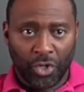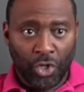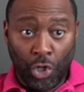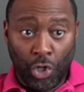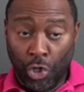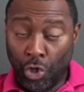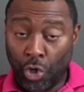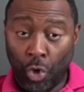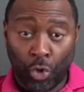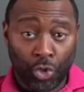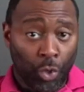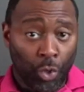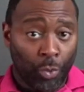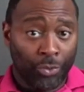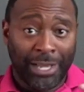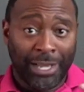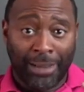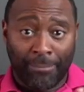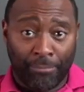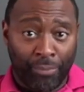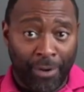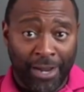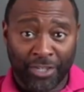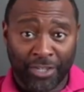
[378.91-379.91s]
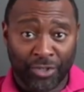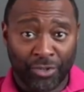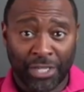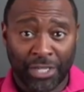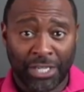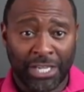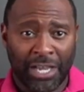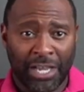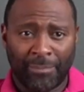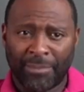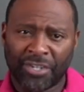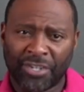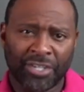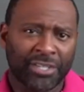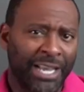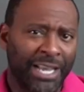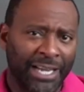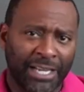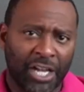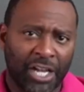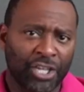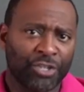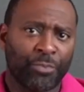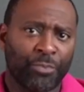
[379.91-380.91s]
You don't know when that break's going to come. It's just like
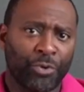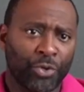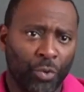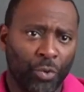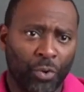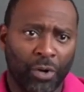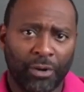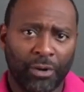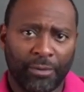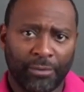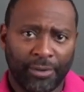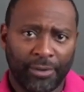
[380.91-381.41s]
an entrepreneur.